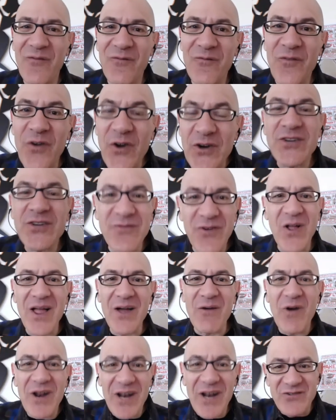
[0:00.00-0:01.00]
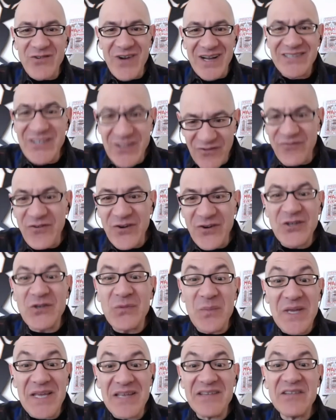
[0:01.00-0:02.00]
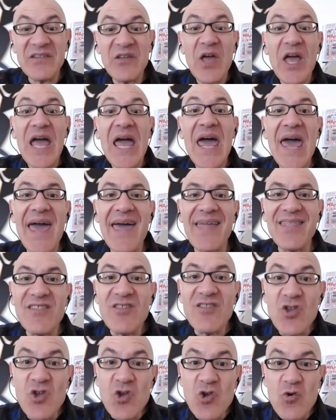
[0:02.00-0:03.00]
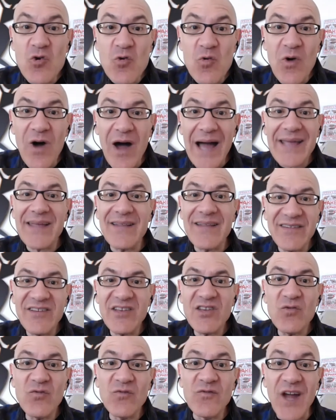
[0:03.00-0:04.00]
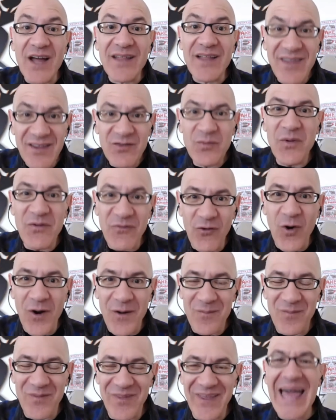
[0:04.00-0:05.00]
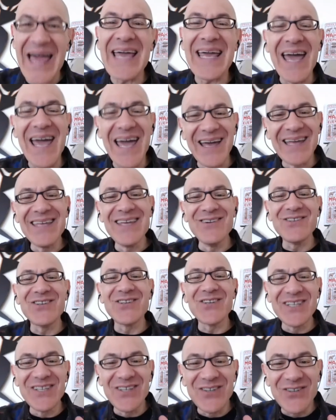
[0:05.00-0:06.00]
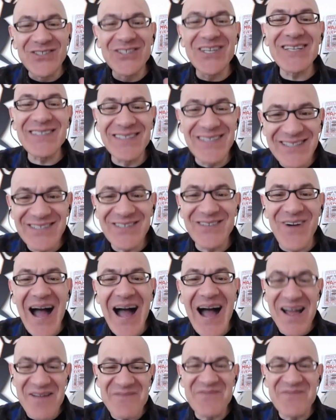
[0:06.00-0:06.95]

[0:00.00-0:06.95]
first of all, I want to address your first piece. And you, I can see you've done this before. Like you, you just described